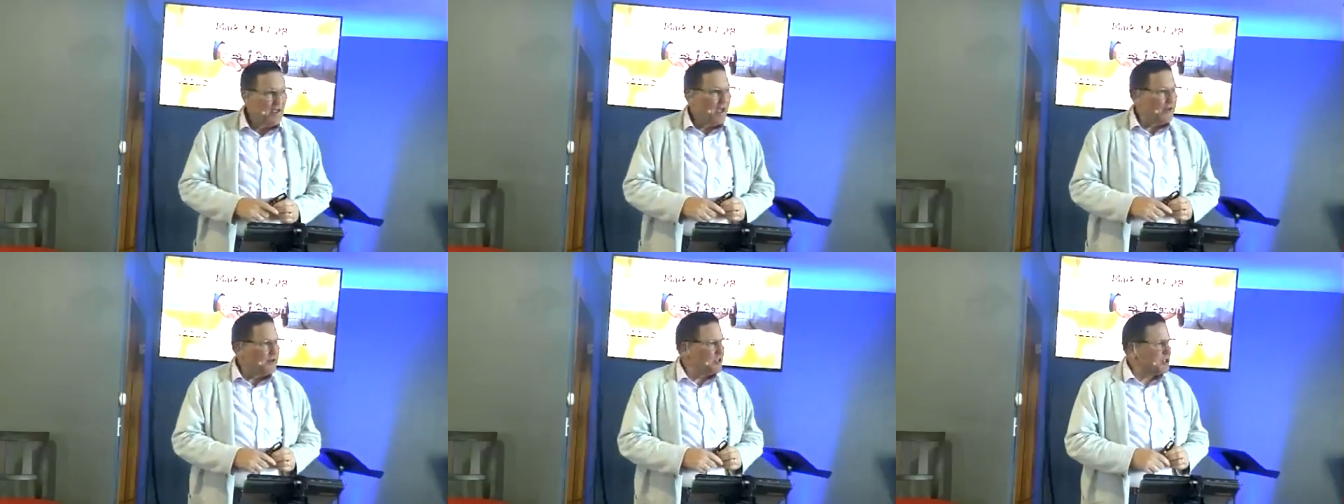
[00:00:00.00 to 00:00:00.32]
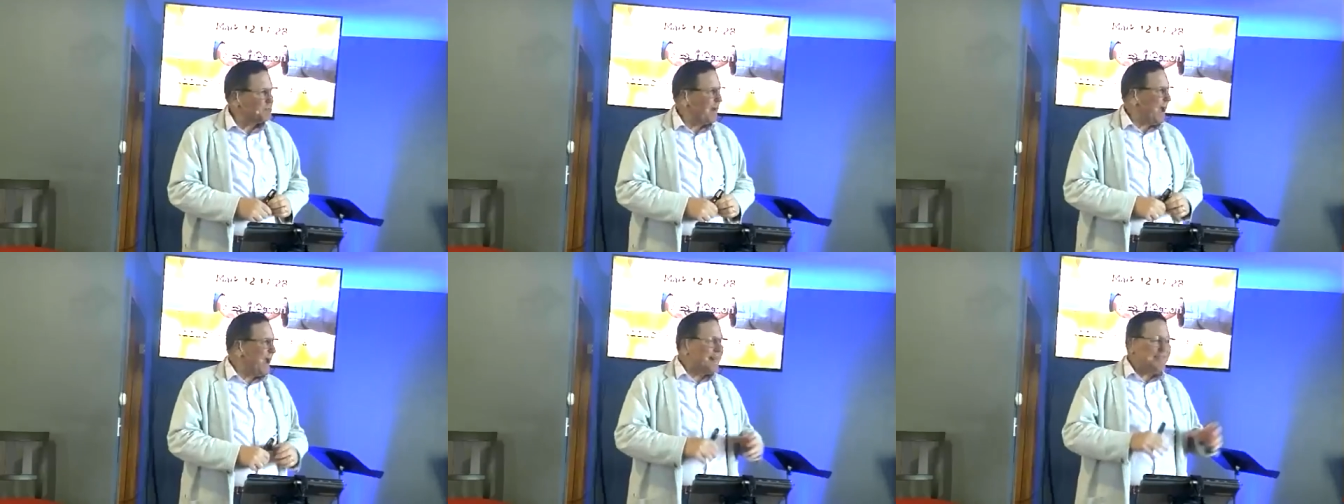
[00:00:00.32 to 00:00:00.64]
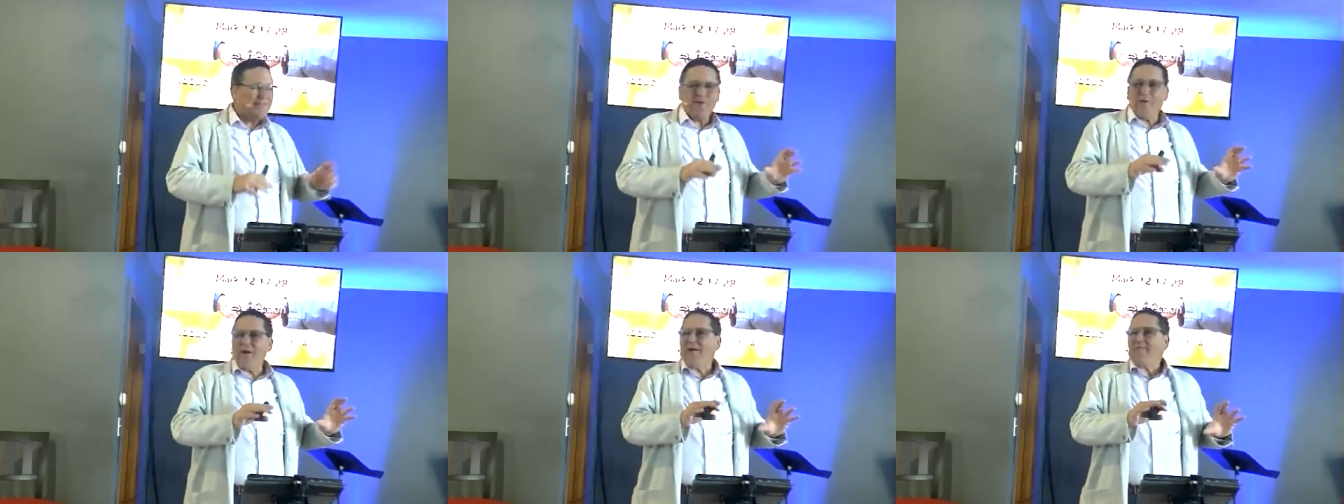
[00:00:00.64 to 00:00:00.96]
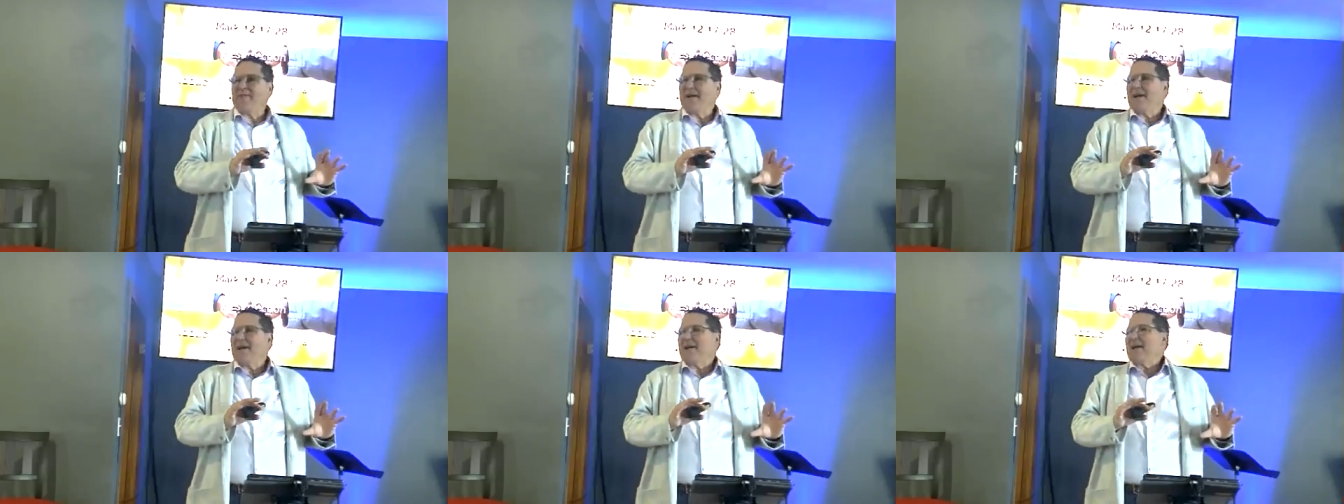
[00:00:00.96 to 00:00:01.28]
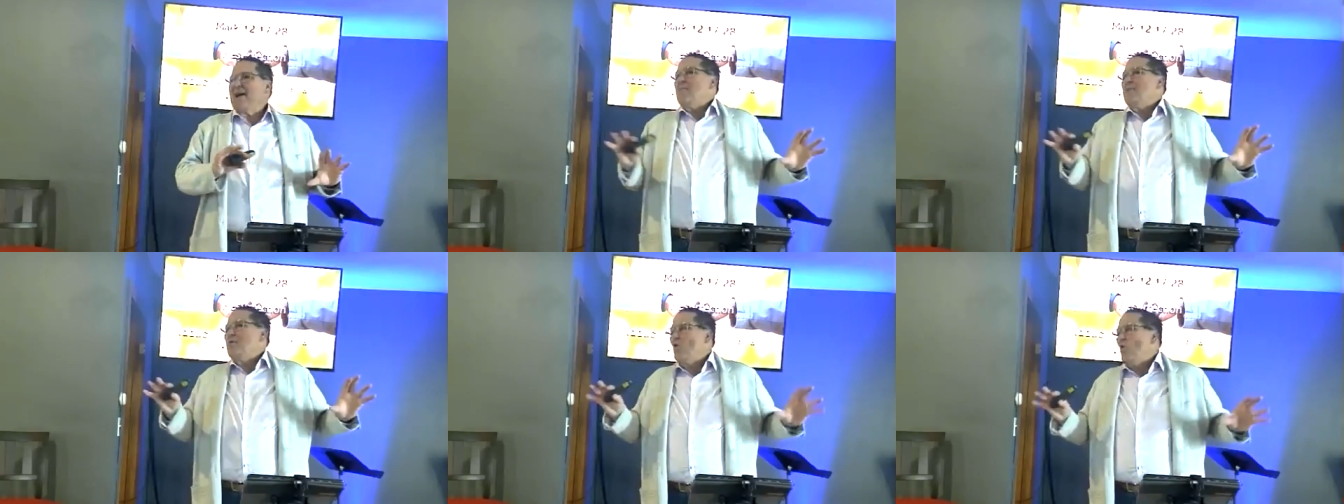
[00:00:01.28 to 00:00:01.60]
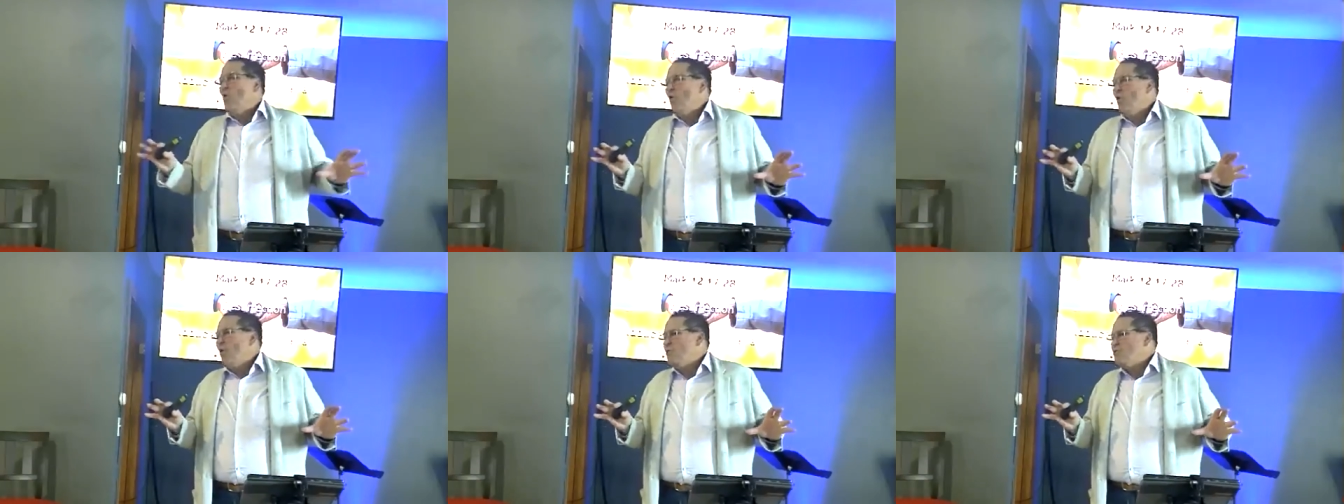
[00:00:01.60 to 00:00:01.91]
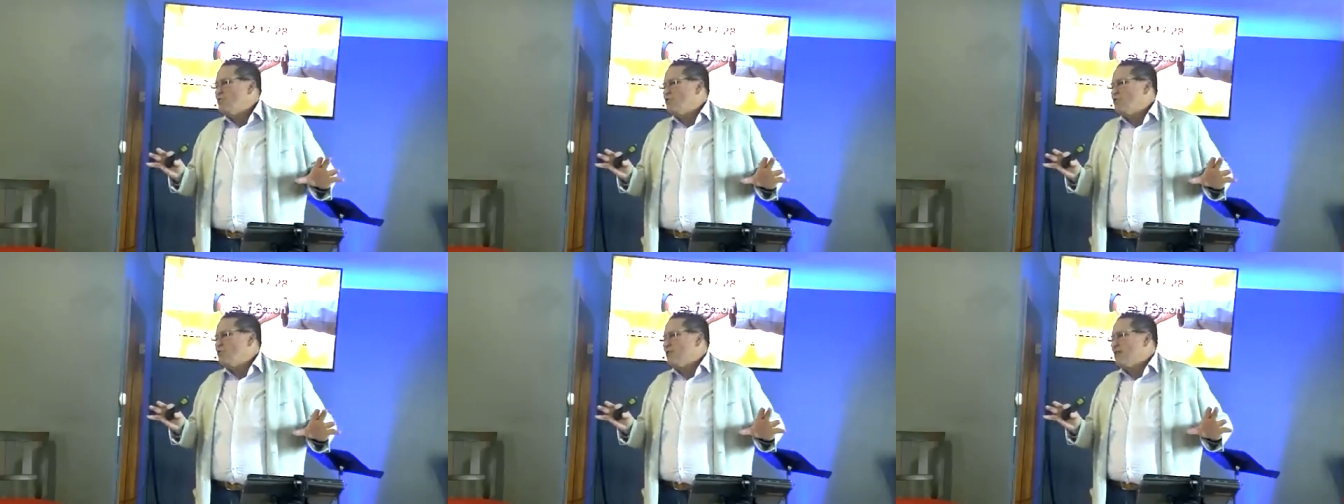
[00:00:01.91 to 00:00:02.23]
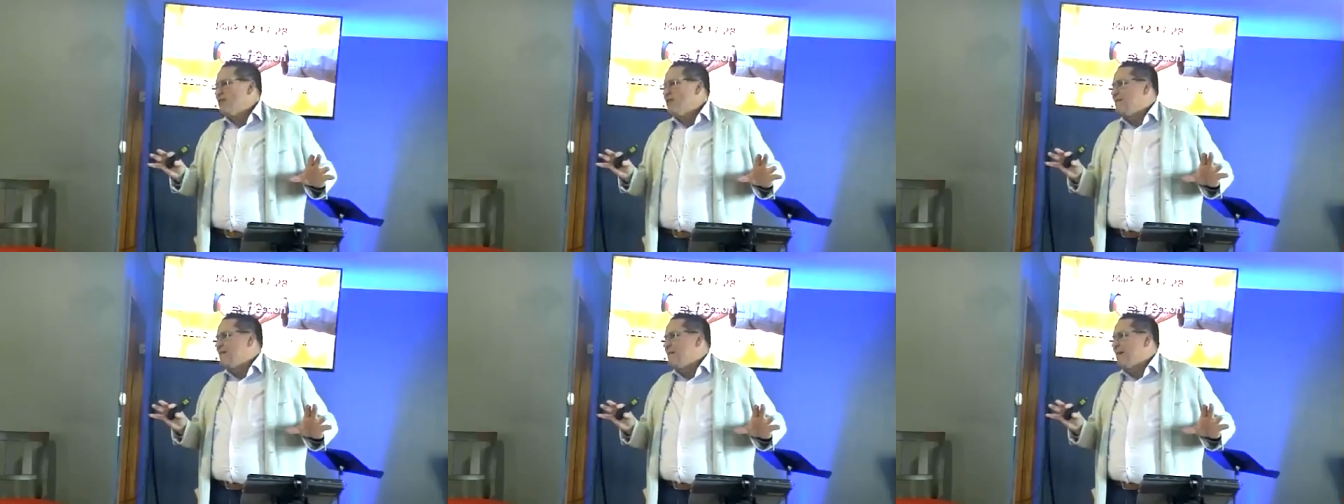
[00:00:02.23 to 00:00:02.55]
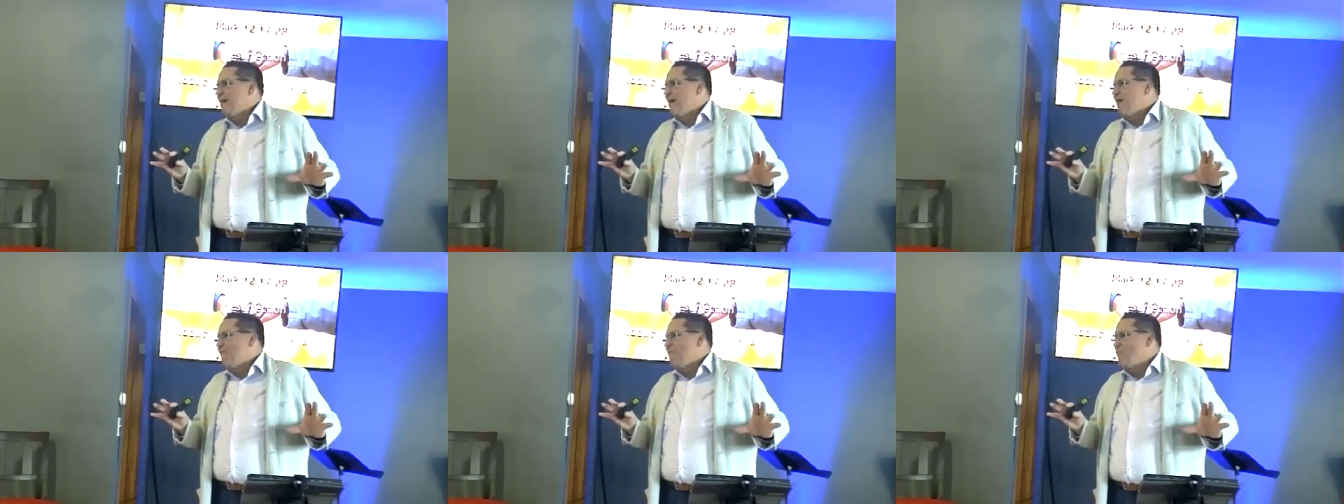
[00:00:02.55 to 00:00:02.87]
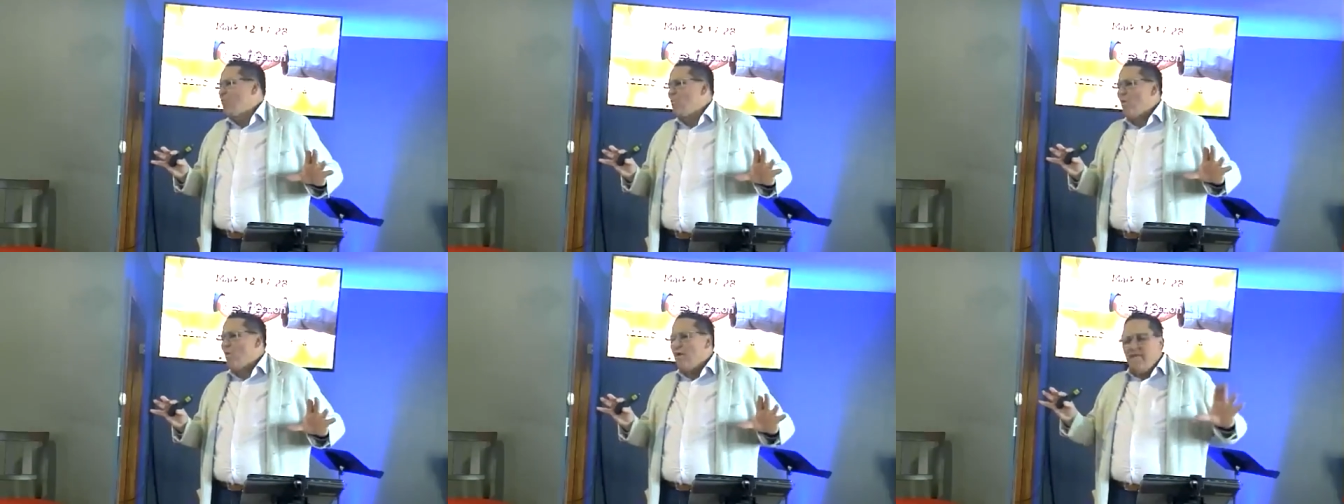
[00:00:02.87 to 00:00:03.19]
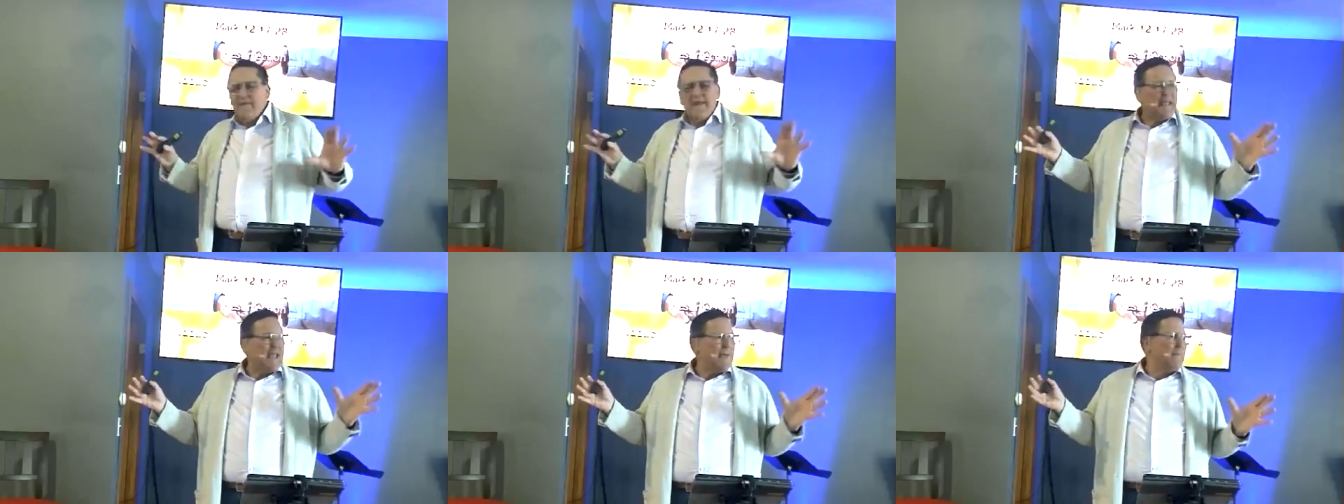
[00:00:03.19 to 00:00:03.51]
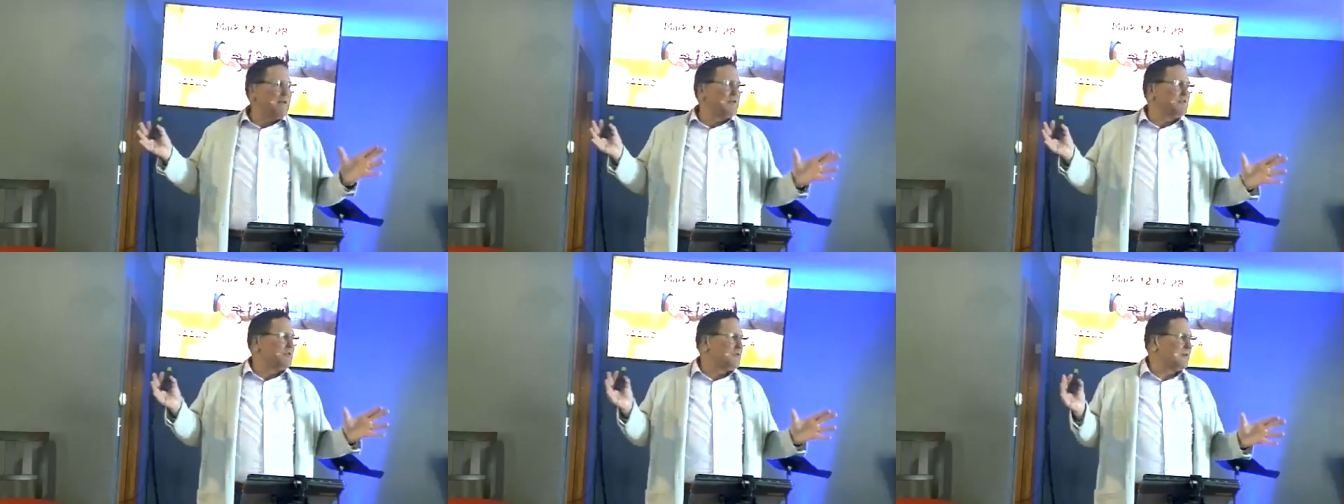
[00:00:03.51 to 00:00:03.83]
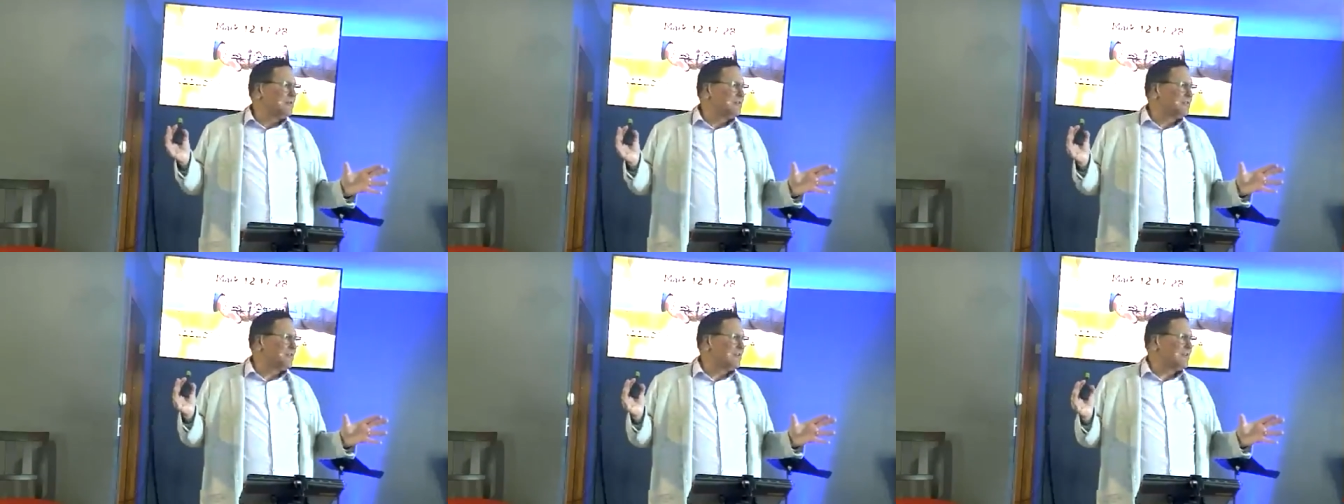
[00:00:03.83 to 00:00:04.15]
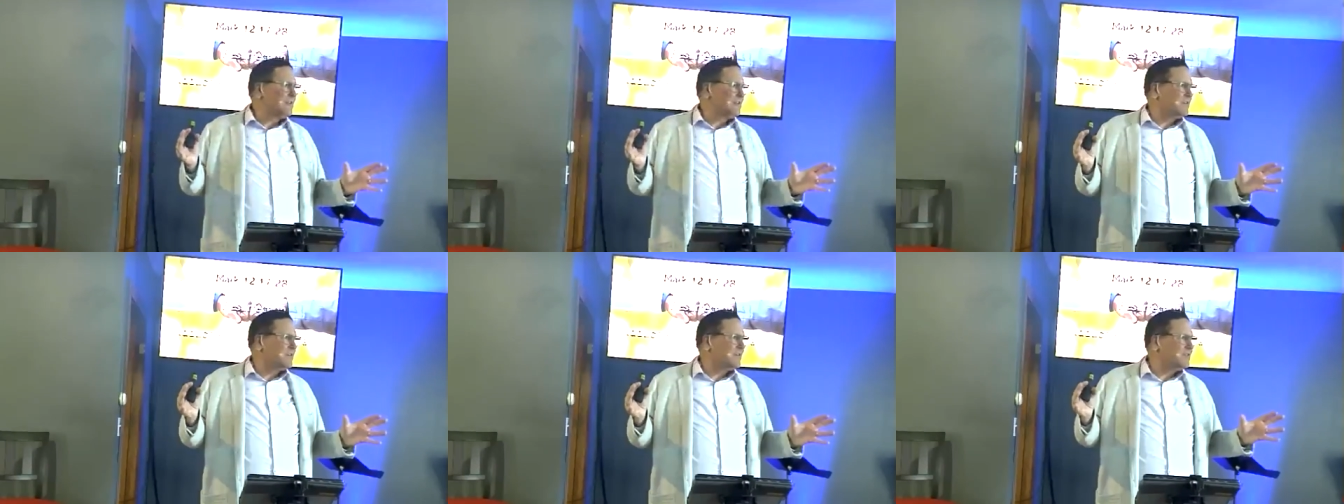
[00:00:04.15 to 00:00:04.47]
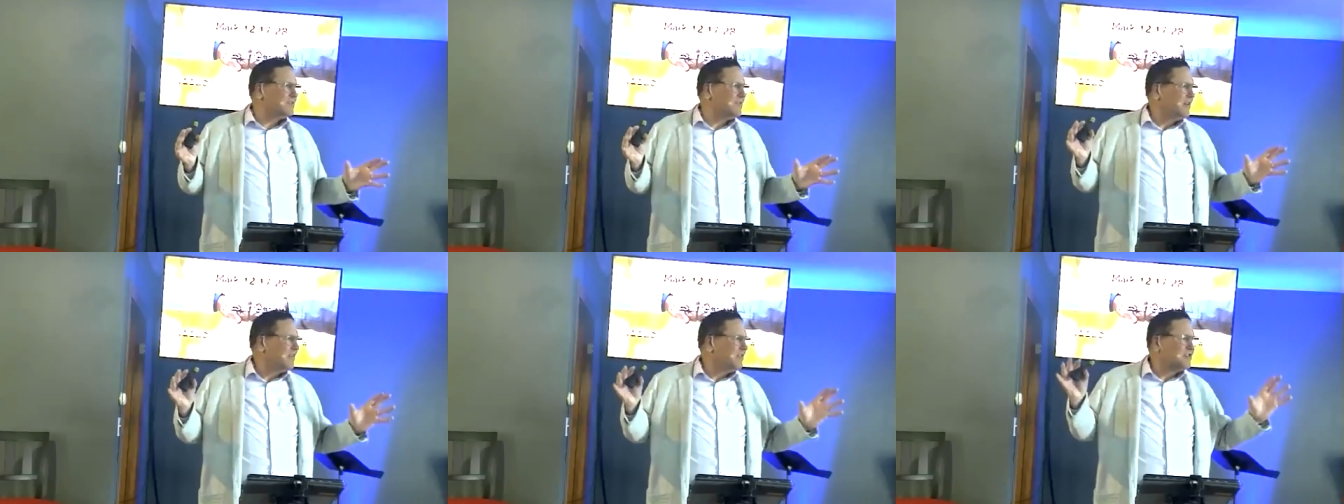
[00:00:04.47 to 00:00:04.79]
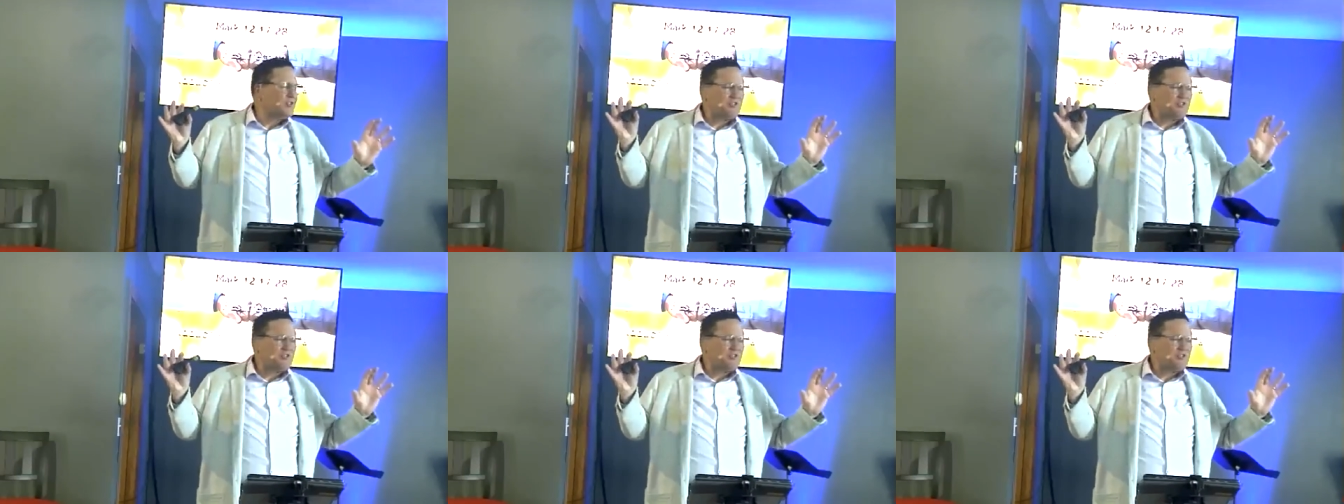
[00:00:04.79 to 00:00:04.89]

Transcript: and despite their having a common origin of when they came into existence,